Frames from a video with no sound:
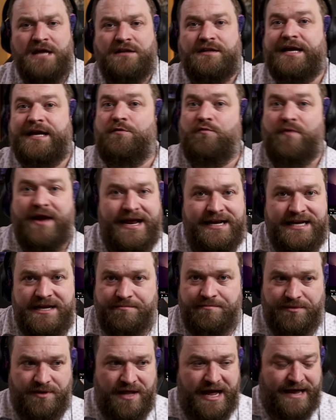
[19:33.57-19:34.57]
like randy
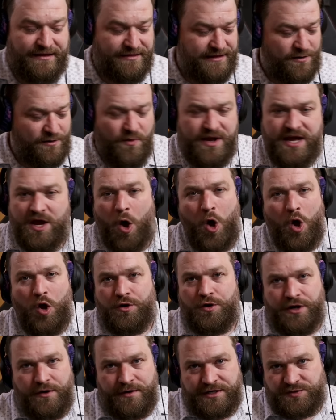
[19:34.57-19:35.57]
blythe like we
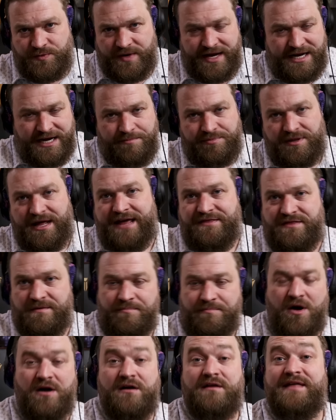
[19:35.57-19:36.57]
all know it's randy blythe
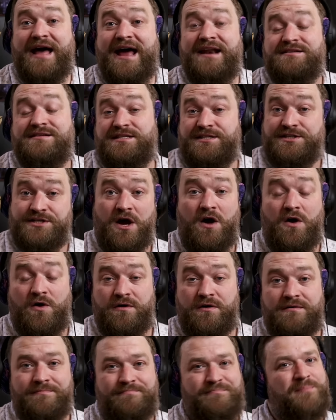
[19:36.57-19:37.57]
and part of that is the tone